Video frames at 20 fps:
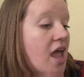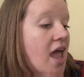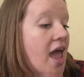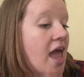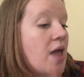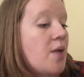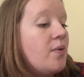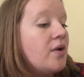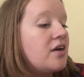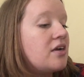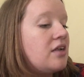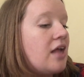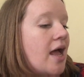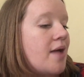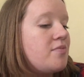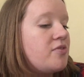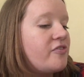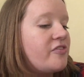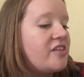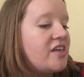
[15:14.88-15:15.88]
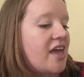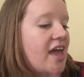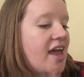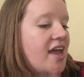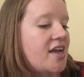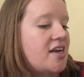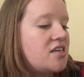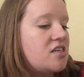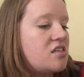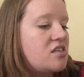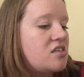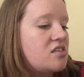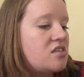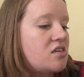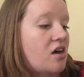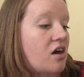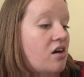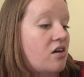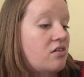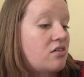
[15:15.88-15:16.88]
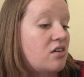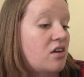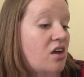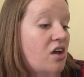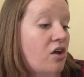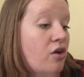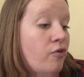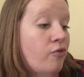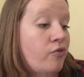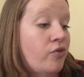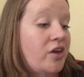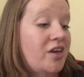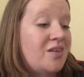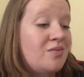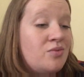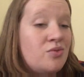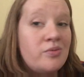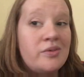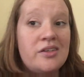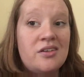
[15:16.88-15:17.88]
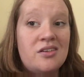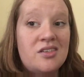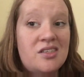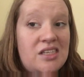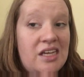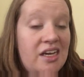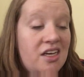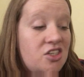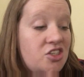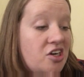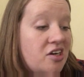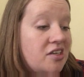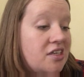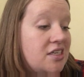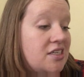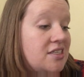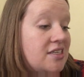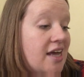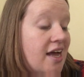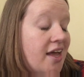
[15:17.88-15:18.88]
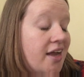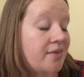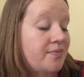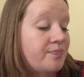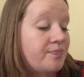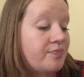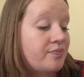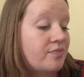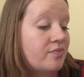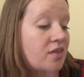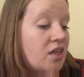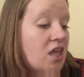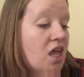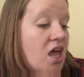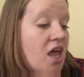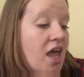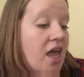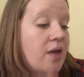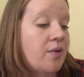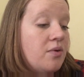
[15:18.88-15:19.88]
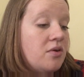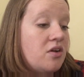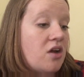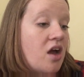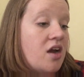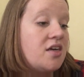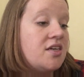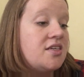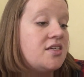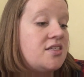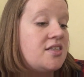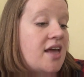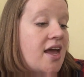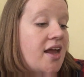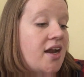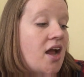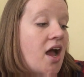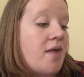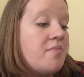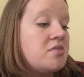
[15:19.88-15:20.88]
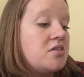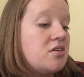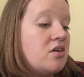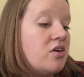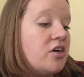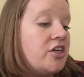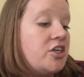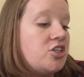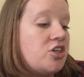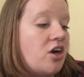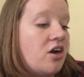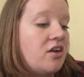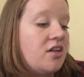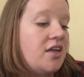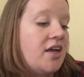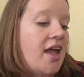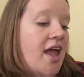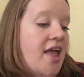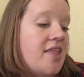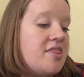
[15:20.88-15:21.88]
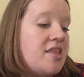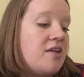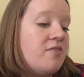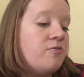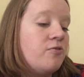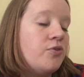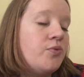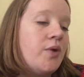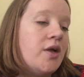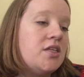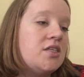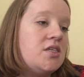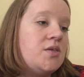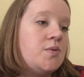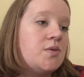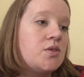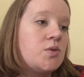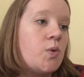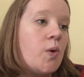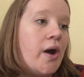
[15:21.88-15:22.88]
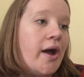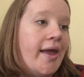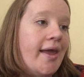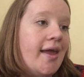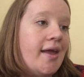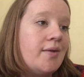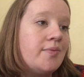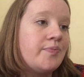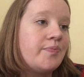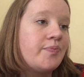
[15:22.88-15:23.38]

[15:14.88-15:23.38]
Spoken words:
Hayward climbed over the gate into the stall. Freedom's real sick, Charlotte said. Hayward nodded his head. I'm sorry, Charlotte, and then for once he was quiet.